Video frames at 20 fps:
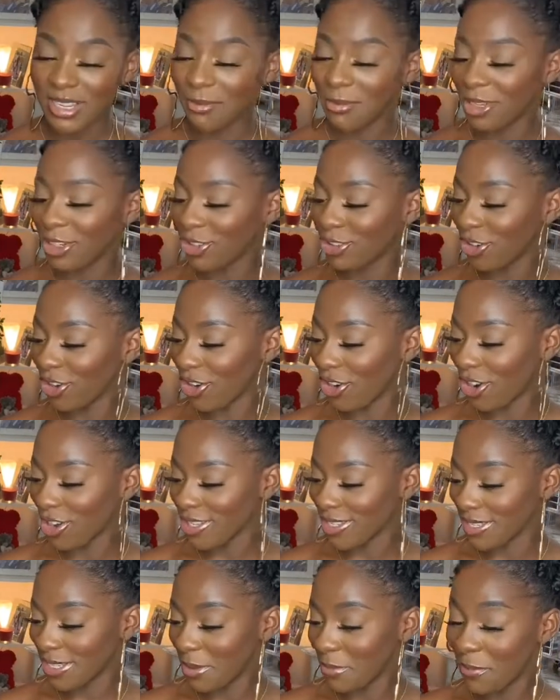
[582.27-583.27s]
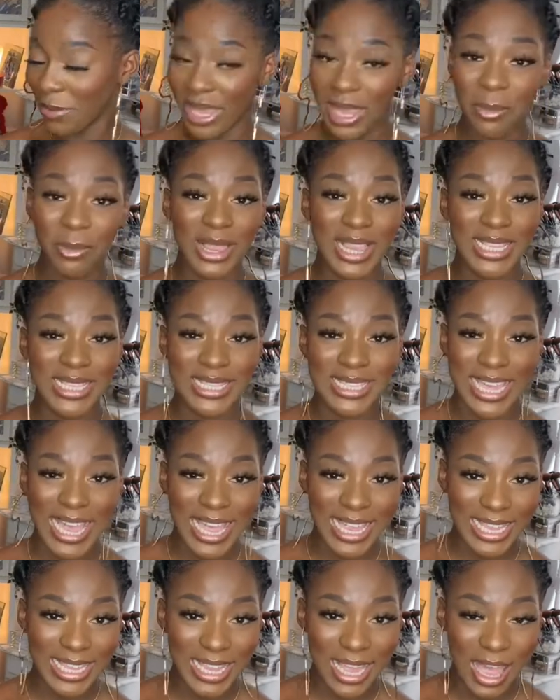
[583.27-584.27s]
I'm gonna show you guys in a bit, but let's
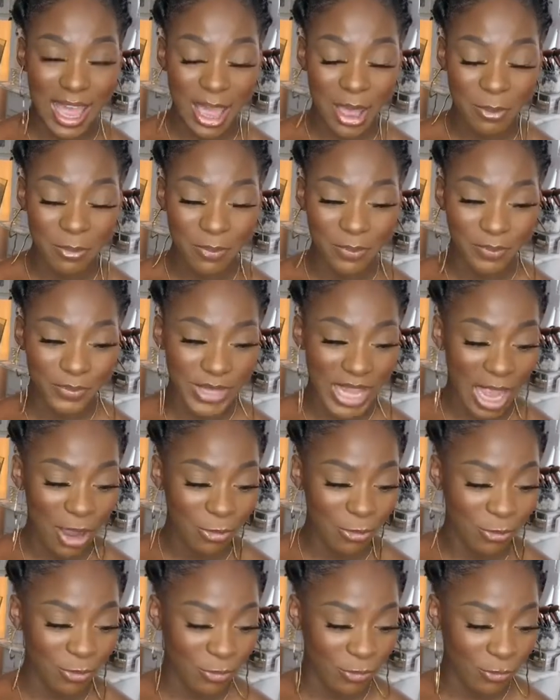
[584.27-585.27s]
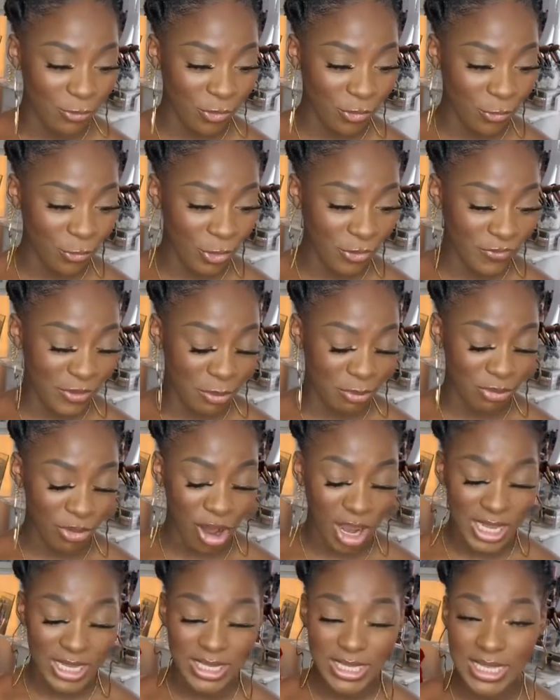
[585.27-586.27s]
get down with the
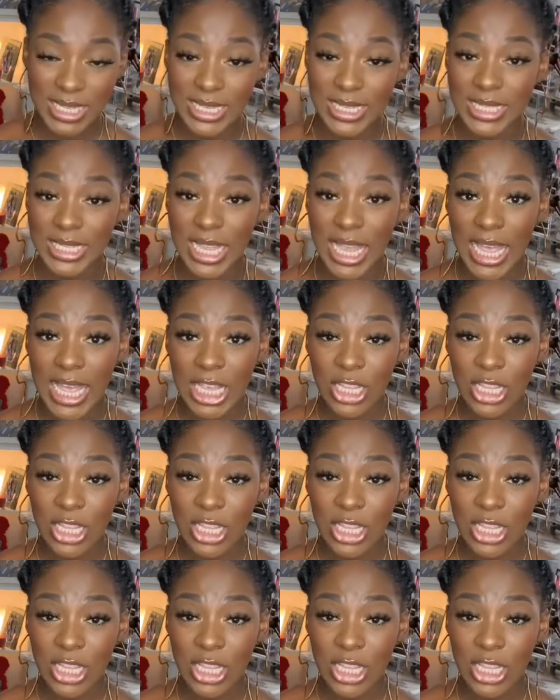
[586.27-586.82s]
prices.